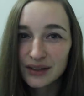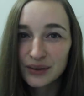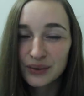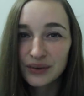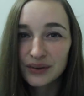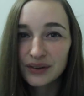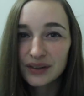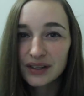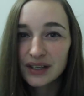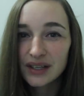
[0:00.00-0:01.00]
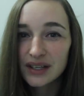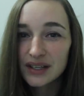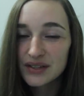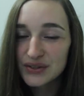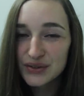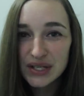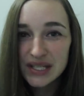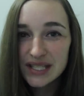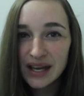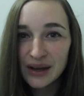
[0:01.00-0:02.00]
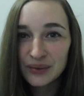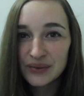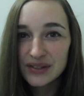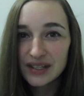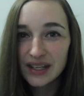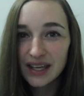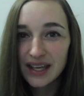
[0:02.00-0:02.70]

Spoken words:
You're stressed out,